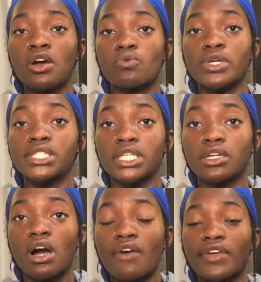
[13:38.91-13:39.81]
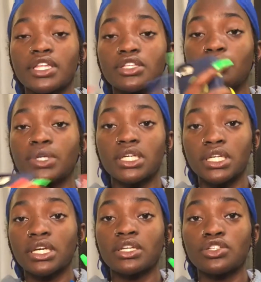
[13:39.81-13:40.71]
rinsing it off, and then doing it
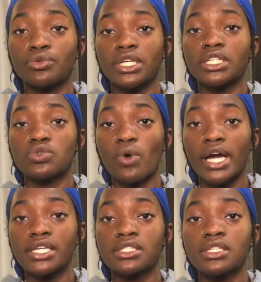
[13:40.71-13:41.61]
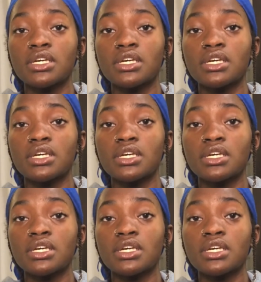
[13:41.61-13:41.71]
again, doing it twice,